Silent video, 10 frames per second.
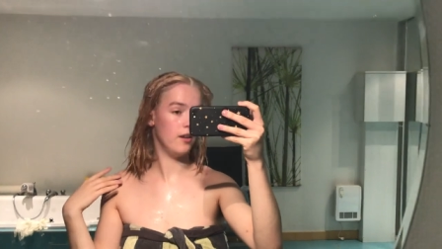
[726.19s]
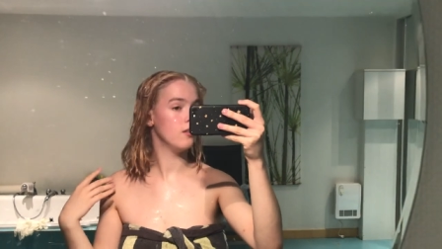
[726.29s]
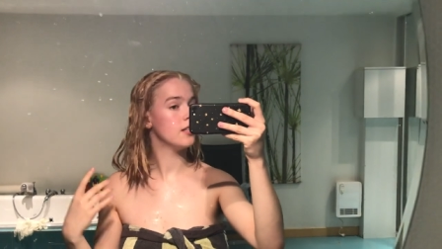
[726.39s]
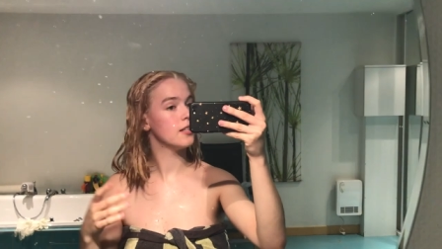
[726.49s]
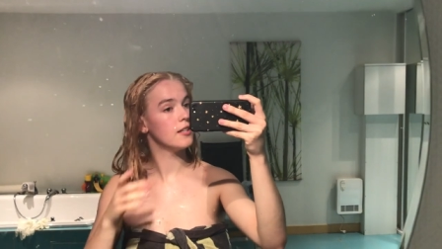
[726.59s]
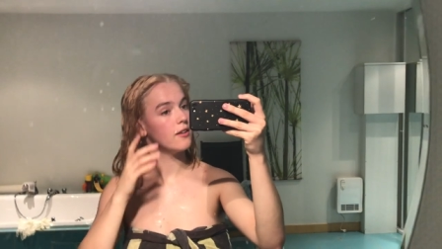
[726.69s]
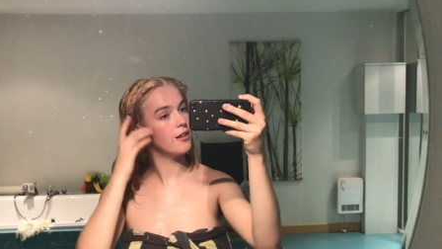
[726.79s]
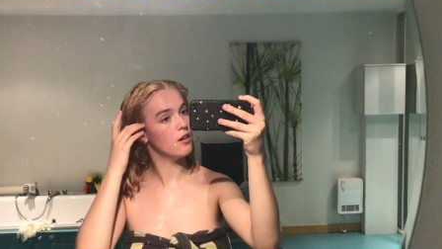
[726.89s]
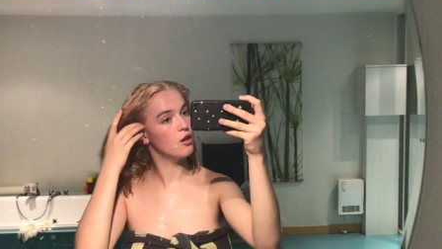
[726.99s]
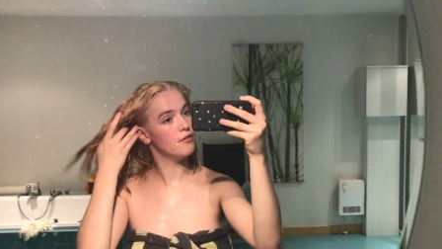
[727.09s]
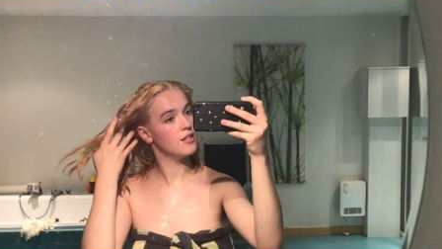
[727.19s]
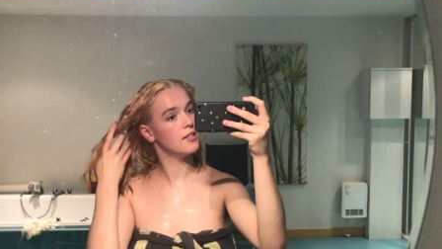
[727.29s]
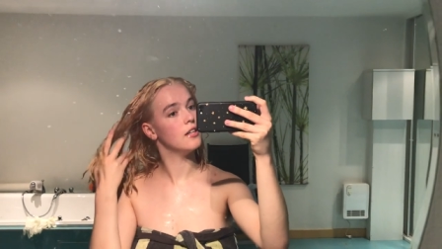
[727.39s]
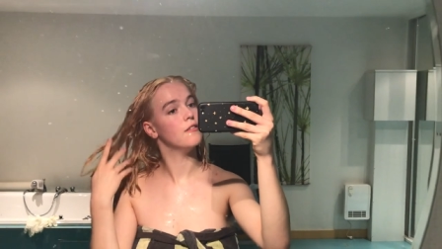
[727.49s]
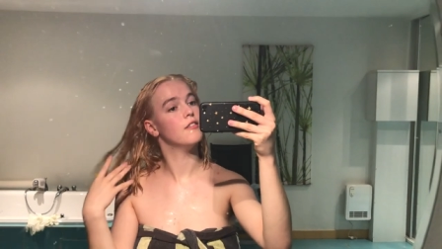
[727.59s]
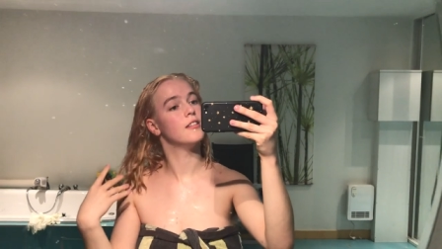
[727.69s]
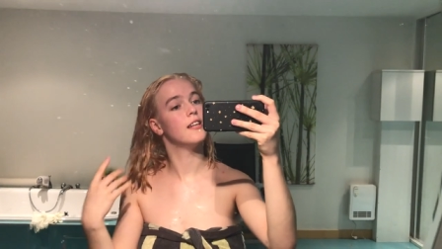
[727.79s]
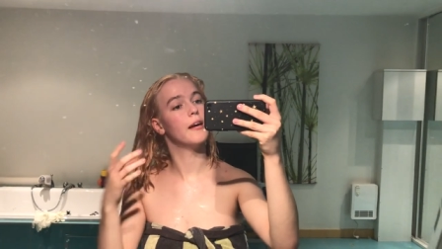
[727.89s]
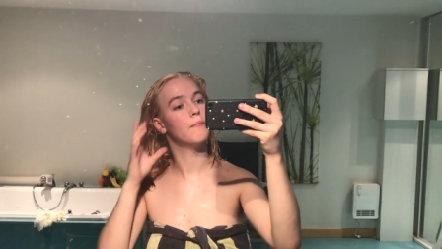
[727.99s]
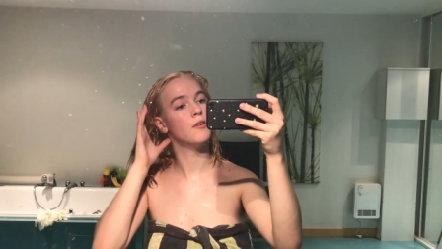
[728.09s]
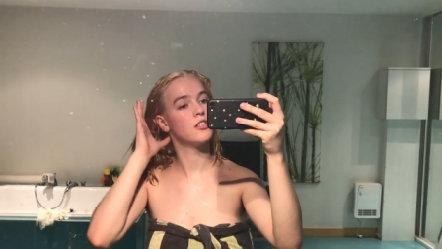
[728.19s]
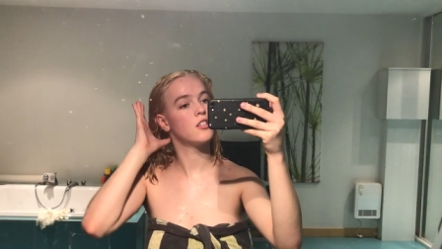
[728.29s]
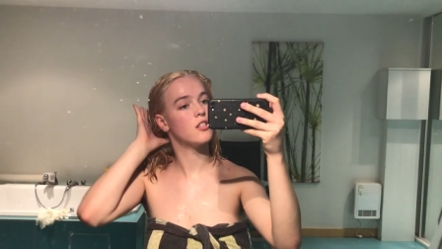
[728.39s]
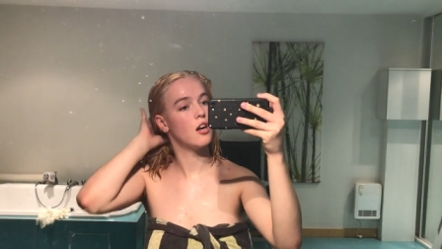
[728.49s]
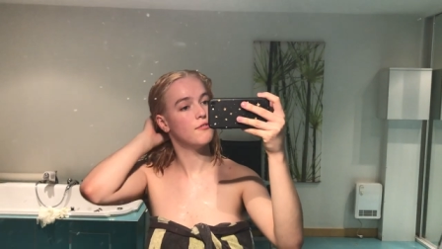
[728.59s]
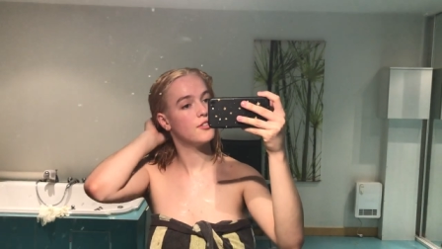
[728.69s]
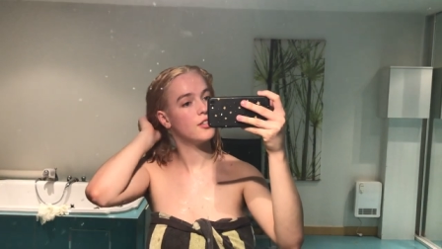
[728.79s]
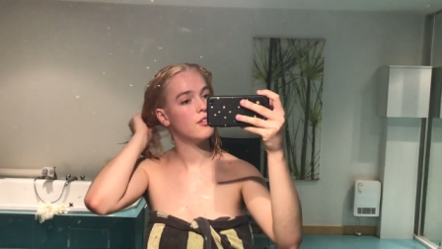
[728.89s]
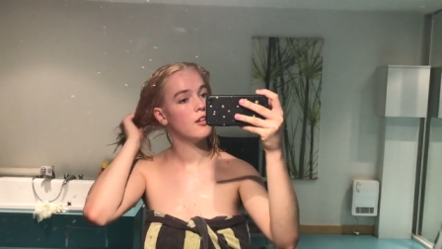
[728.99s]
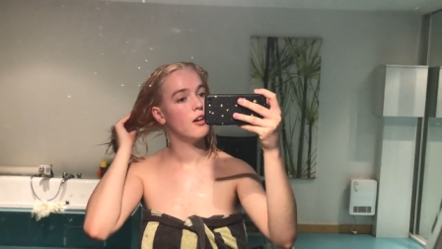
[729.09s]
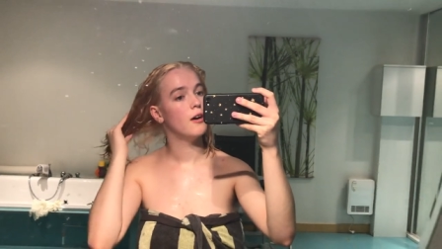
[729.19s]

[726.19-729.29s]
I don't necessarily know if it's if it's like much softer